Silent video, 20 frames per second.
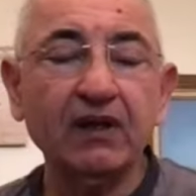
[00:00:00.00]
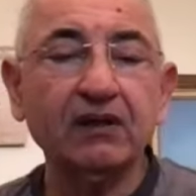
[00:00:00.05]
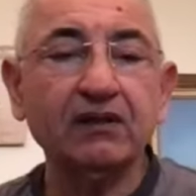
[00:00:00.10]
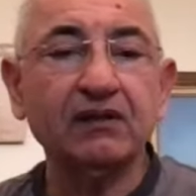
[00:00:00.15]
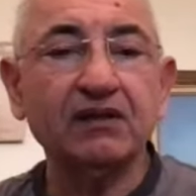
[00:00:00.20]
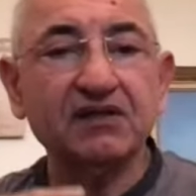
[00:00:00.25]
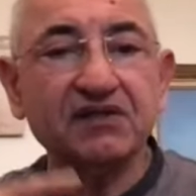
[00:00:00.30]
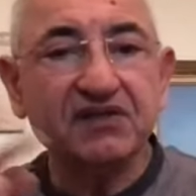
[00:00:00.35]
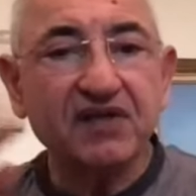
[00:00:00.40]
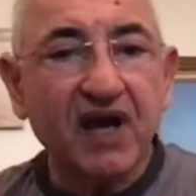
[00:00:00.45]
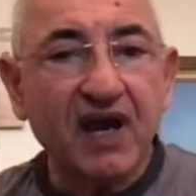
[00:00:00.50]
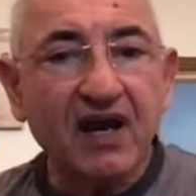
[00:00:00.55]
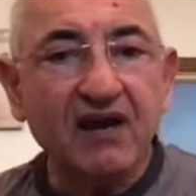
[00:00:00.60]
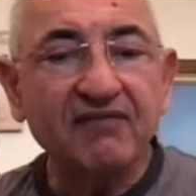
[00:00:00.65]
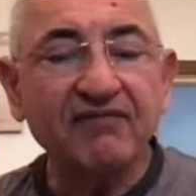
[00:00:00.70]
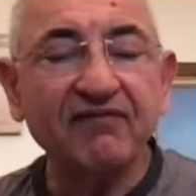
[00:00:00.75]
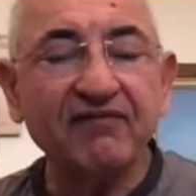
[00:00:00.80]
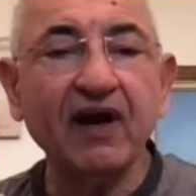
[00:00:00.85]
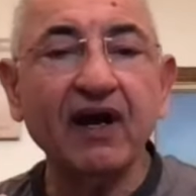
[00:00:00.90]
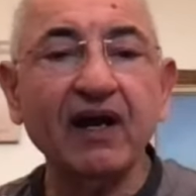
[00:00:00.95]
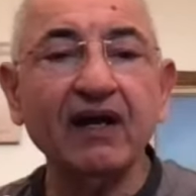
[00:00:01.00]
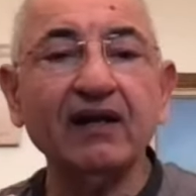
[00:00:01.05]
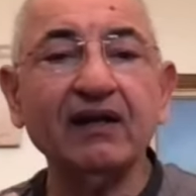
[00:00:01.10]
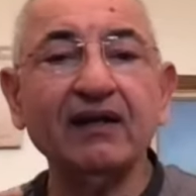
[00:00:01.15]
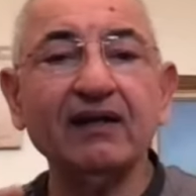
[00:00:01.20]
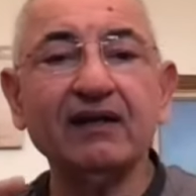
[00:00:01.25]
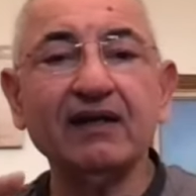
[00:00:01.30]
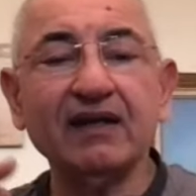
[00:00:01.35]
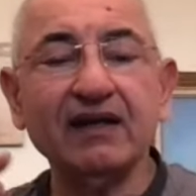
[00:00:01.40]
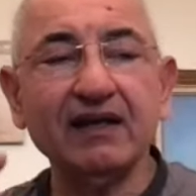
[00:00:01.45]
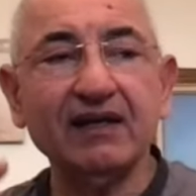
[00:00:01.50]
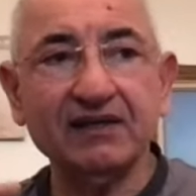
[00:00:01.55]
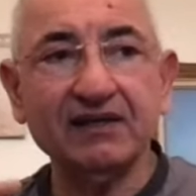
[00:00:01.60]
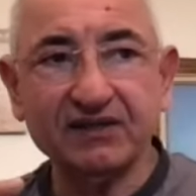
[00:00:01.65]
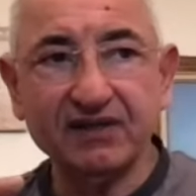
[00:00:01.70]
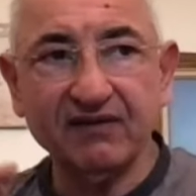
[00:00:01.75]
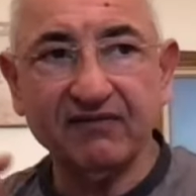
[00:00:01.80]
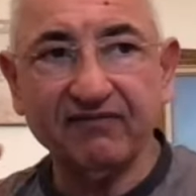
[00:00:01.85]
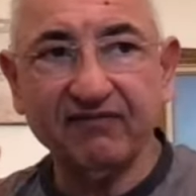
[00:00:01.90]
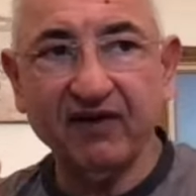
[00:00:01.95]
Desire file is
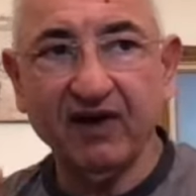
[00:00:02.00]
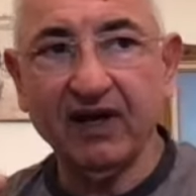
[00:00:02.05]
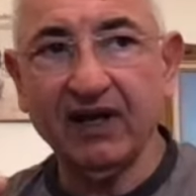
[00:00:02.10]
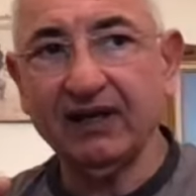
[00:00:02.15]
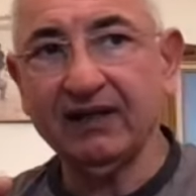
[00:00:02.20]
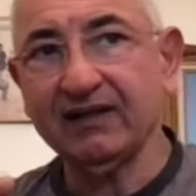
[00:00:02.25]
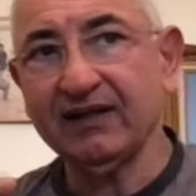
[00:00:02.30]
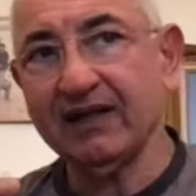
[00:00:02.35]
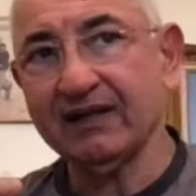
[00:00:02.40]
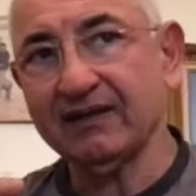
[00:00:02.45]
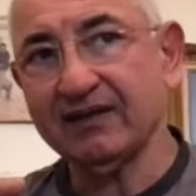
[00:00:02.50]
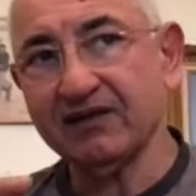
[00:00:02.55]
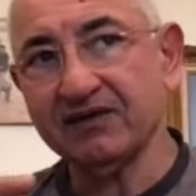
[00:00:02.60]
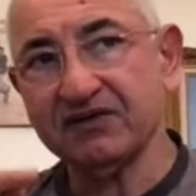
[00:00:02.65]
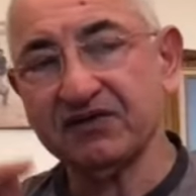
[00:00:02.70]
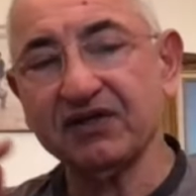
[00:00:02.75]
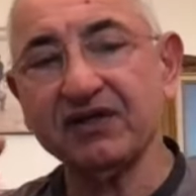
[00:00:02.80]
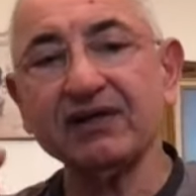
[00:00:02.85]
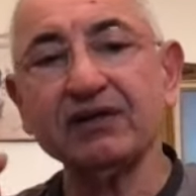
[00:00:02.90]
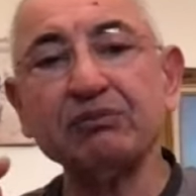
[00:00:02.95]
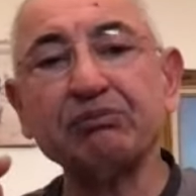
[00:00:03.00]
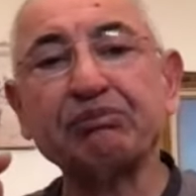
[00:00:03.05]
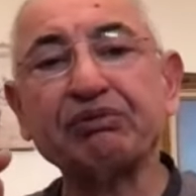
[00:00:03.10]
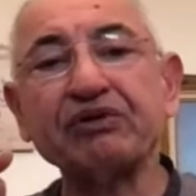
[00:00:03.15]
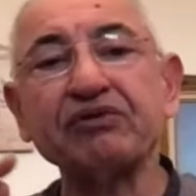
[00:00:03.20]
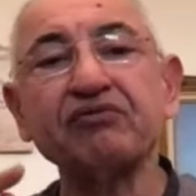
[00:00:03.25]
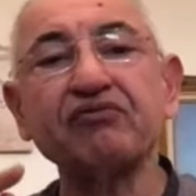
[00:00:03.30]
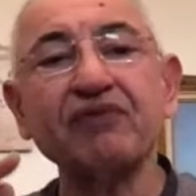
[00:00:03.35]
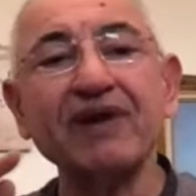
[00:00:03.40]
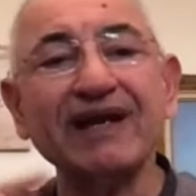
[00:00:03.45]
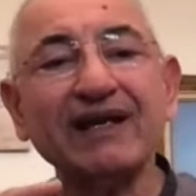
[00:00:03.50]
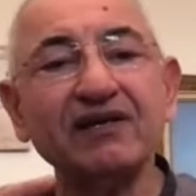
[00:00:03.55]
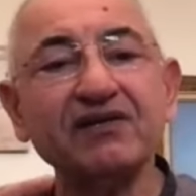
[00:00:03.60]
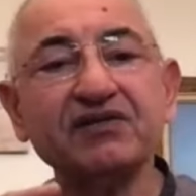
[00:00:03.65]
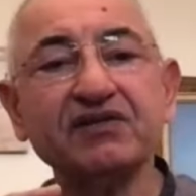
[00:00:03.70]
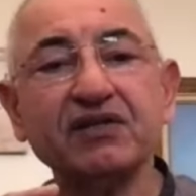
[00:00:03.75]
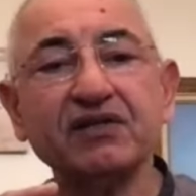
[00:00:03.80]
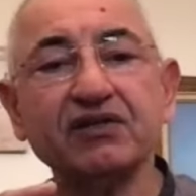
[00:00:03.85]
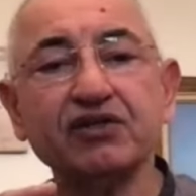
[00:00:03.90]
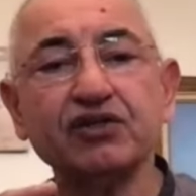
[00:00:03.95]
a file that there are certain
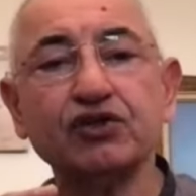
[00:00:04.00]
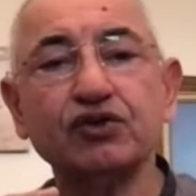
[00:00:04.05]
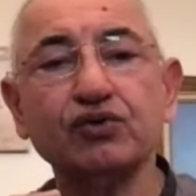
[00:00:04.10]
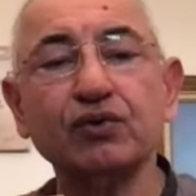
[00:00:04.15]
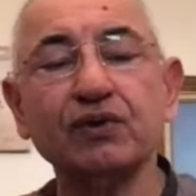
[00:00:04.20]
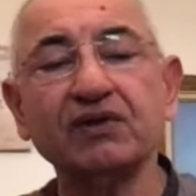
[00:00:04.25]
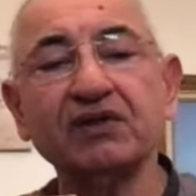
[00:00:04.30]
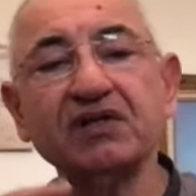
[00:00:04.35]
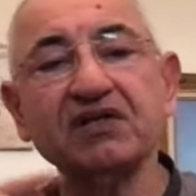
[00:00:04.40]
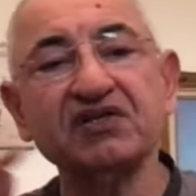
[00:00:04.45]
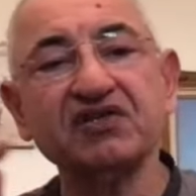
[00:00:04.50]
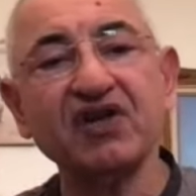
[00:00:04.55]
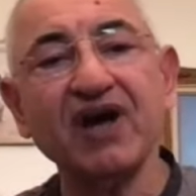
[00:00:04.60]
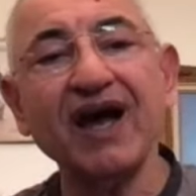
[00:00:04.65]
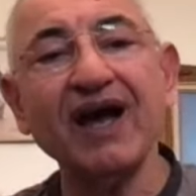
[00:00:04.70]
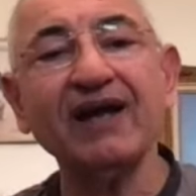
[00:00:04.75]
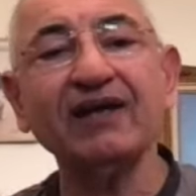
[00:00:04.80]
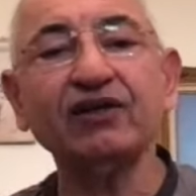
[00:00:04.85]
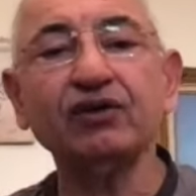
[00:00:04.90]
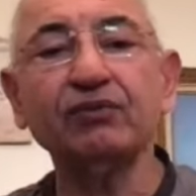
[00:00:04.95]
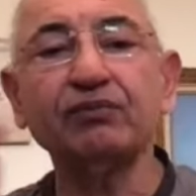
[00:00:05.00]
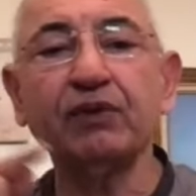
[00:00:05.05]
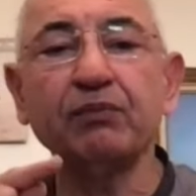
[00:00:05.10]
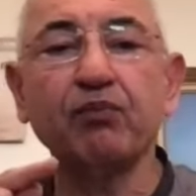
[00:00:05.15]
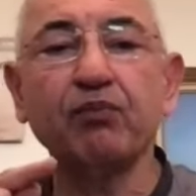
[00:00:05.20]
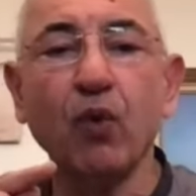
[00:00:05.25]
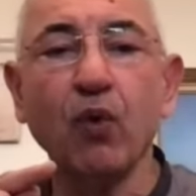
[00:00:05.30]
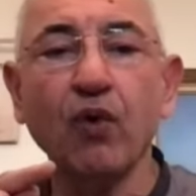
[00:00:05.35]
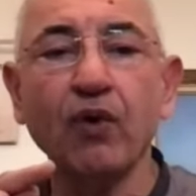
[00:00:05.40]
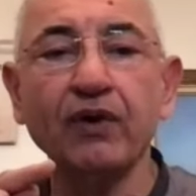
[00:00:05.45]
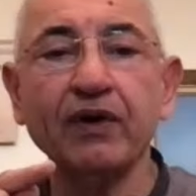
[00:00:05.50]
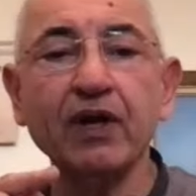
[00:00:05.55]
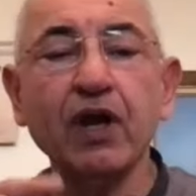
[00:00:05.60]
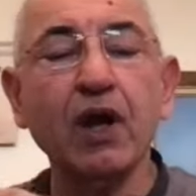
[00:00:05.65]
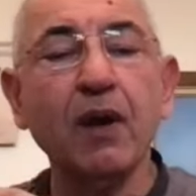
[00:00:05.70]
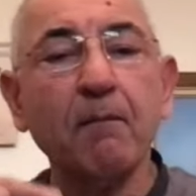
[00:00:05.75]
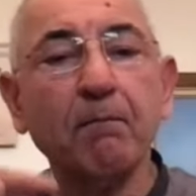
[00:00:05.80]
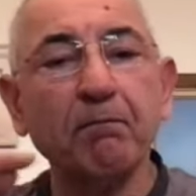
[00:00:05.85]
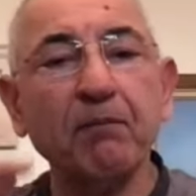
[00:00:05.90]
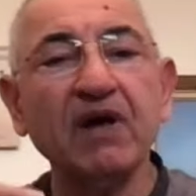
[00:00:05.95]
prerequisites to a desire to be born
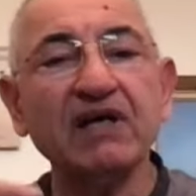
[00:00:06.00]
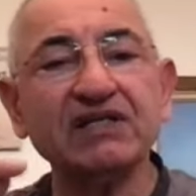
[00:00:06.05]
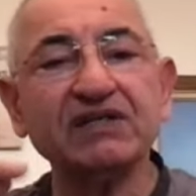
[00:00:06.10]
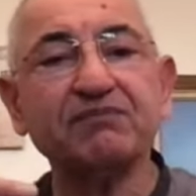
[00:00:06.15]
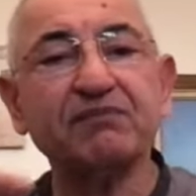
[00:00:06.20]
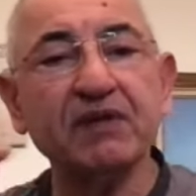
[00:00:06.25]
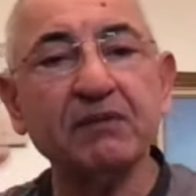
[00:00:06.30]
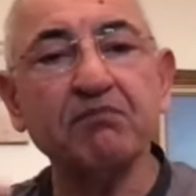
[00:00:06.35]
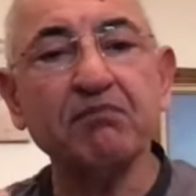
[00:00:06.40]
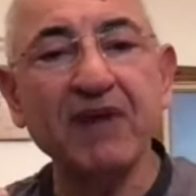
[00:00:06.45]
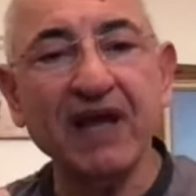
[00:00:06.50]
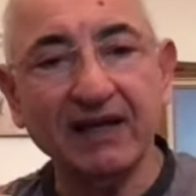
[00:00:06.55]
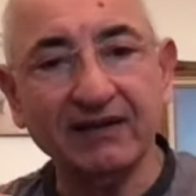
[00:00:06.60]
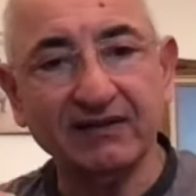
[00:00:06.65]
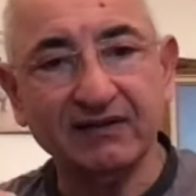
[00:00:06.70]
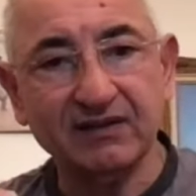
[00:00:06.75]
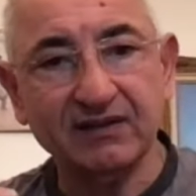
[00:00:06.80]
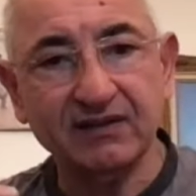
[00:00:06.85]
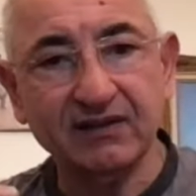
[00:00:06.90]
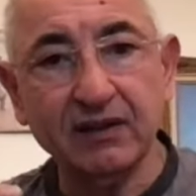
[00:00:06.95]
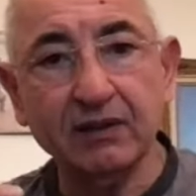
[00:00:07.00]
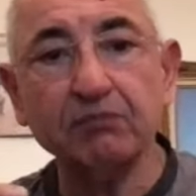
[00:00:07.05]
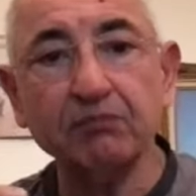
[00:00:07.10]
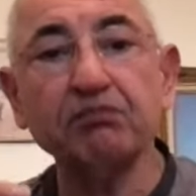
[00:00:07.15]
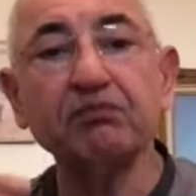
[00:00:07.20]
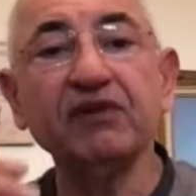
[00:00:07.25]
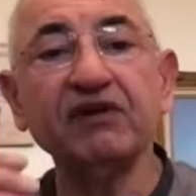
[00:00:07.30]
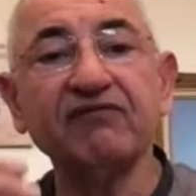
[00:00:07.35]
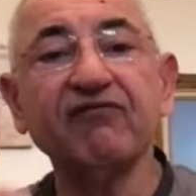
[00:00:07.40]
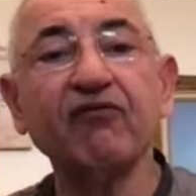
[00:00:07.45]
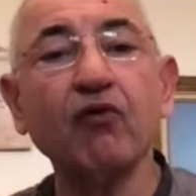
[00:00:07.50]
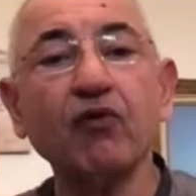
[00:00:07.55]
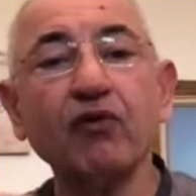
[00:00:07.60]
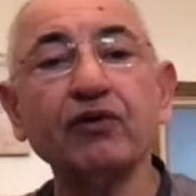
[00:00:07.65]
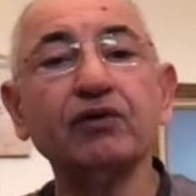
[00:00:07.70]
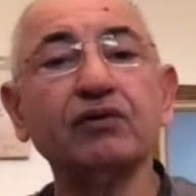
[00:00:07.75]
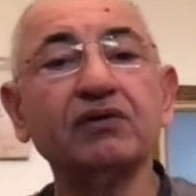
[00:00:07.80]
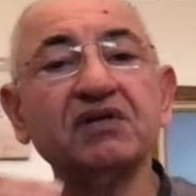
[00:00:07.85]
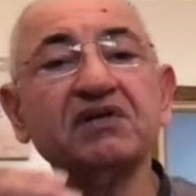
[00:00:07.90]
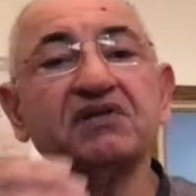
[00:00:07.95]
must be met before
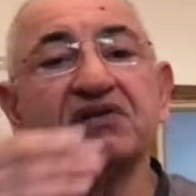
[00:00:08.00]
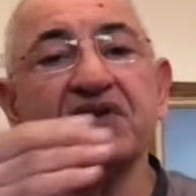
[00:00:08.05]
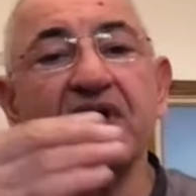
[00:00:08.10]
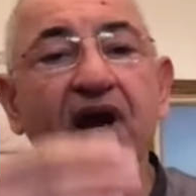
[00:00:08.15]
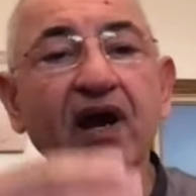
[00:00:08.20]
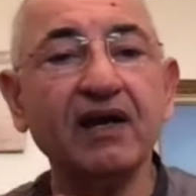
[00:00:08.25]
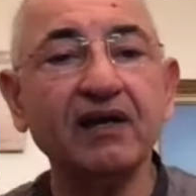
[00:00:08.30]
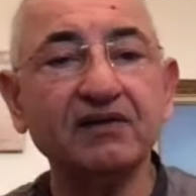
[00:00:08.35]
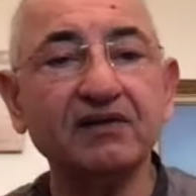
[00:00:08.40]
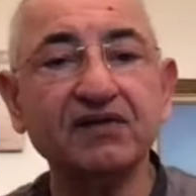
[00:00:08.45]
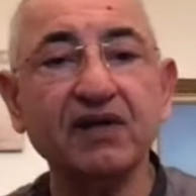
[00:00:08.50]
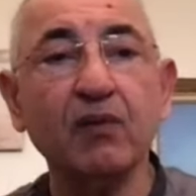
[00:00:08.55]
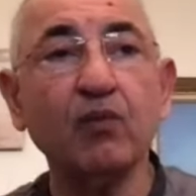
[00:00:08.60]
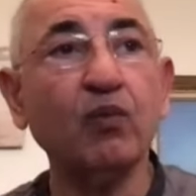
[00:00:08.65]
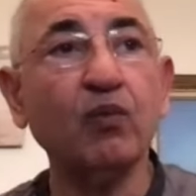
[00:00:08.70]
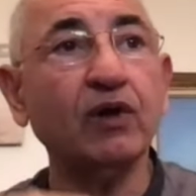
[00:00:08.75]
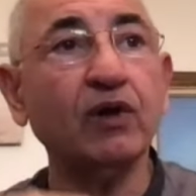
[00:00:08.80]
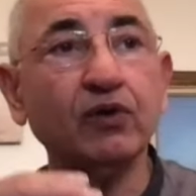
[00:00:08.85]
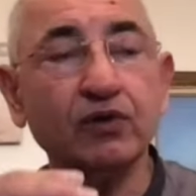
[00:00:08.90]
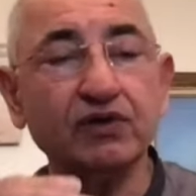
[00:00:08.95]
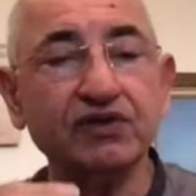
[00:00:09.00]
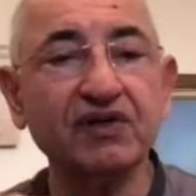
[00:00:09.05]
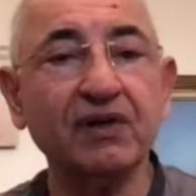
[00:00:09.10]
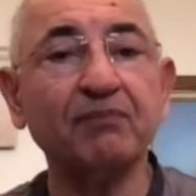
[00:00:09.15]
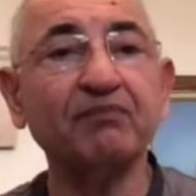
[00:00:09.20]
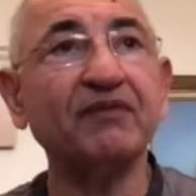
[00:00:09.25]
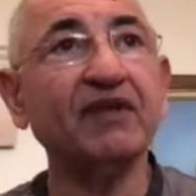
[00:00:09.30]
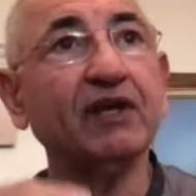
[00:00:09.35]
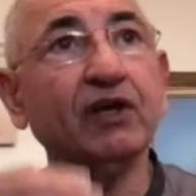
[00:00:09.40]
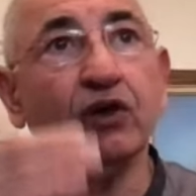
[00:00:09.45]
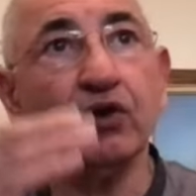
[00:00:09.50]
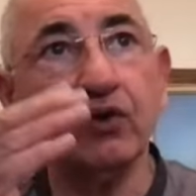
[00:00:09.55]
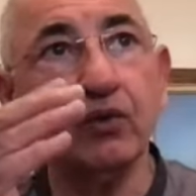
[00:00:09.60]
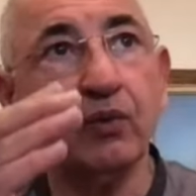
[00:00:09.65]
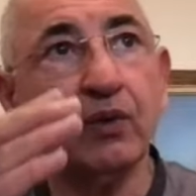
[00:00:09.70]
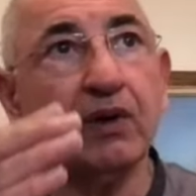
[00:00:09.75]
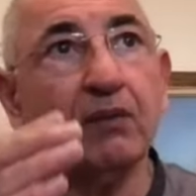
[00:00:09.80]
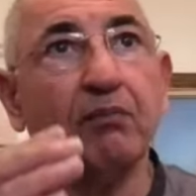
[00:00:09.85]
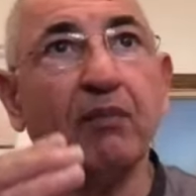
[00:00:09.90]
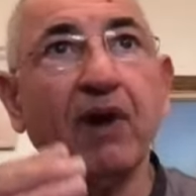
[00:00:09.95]
you desire someone or something, or you
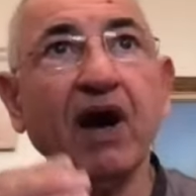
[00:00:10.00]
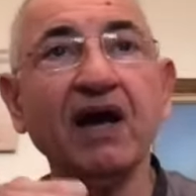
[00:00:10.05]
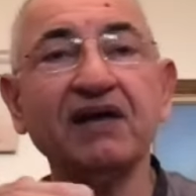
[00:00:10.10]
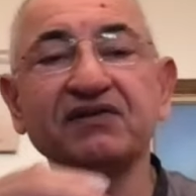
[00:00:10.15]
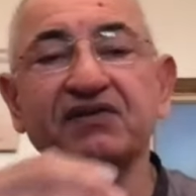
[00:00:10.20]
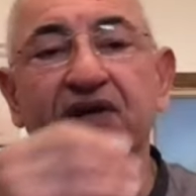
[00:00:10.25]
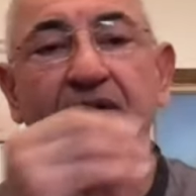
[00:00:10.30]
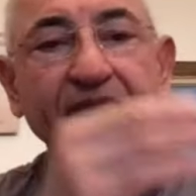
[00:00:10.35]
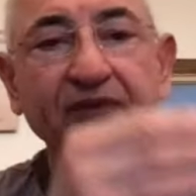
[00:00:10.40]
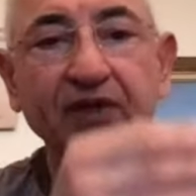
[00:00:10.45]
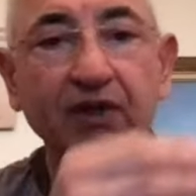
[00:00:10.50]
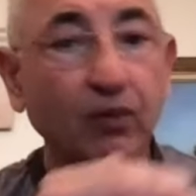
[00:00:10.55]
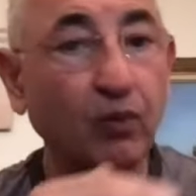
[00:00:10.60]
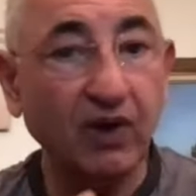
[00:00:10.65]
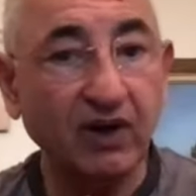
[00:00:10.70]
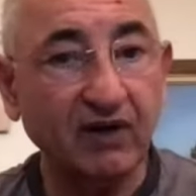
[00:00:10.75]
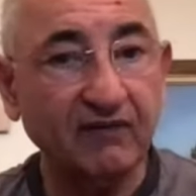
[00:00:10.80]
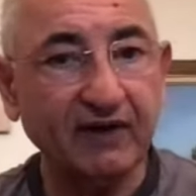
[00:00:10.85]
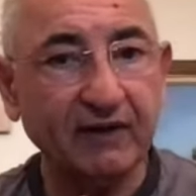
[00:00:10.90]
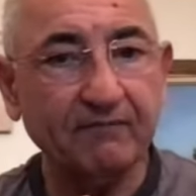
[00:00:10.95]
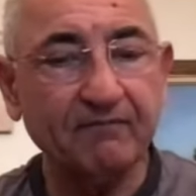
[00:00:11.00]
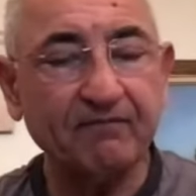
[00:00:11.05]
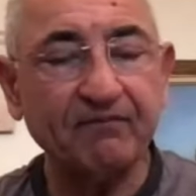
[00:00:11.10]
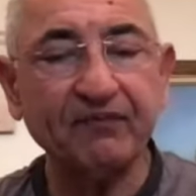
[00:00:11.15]
want to buy something, whatever.